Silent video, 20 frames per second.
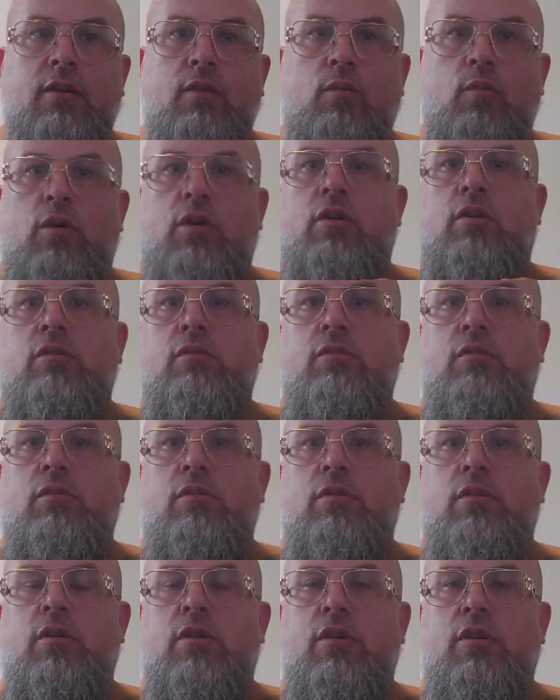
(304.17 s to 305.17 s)
well,
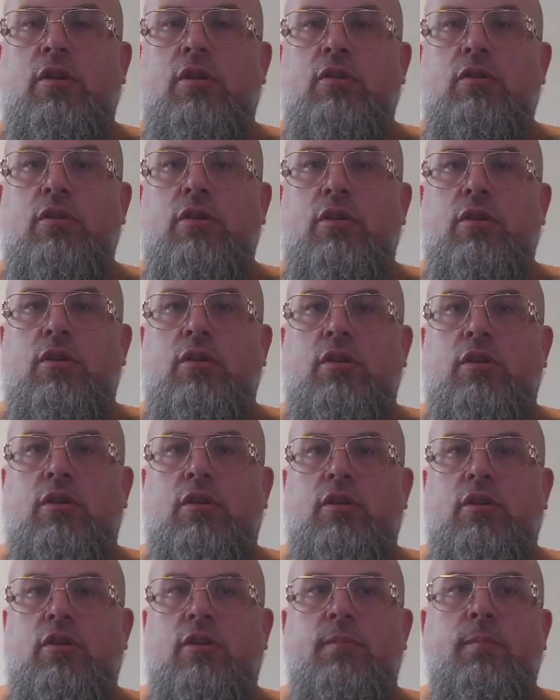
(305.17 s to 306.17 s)
you
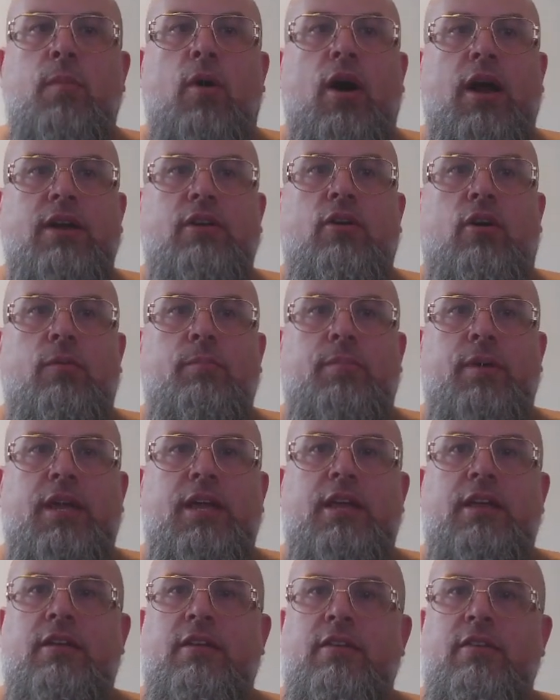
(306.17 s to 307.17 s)
might not be
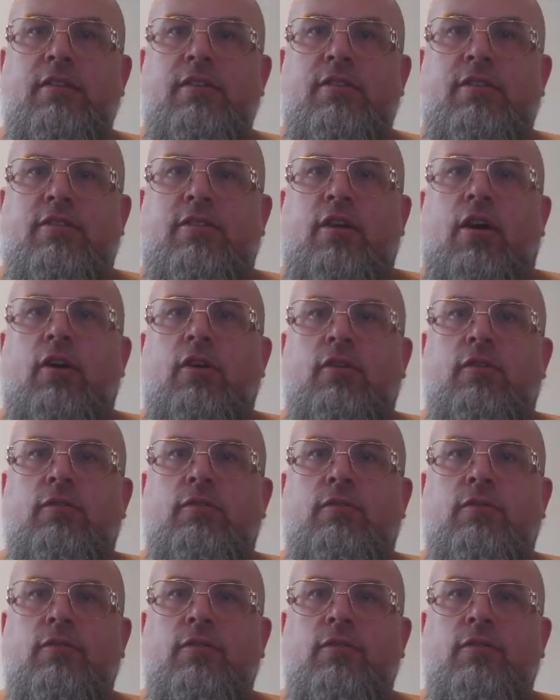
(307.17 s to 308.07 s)
so